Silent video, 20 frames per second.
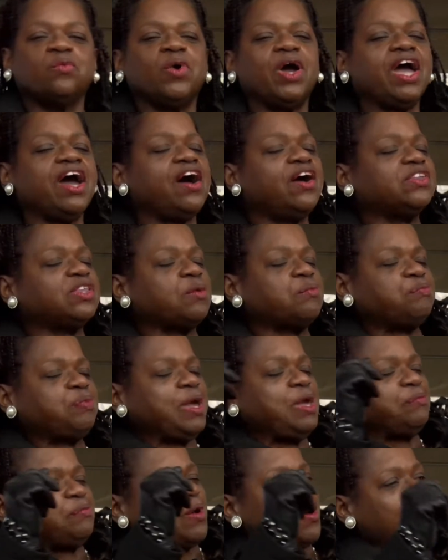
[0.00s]
Will the
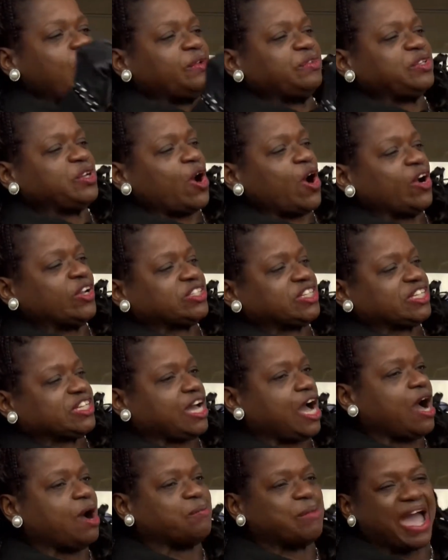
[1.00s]
people of Georgia
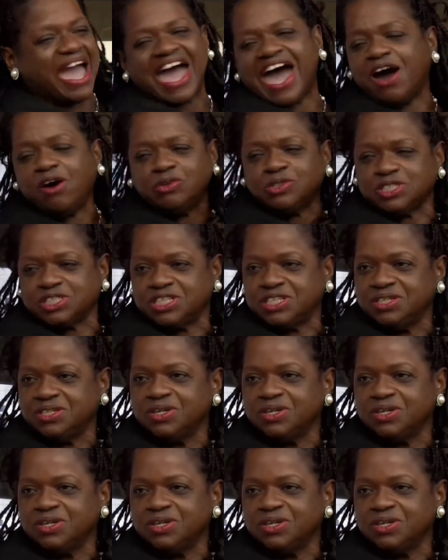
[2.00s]
come out?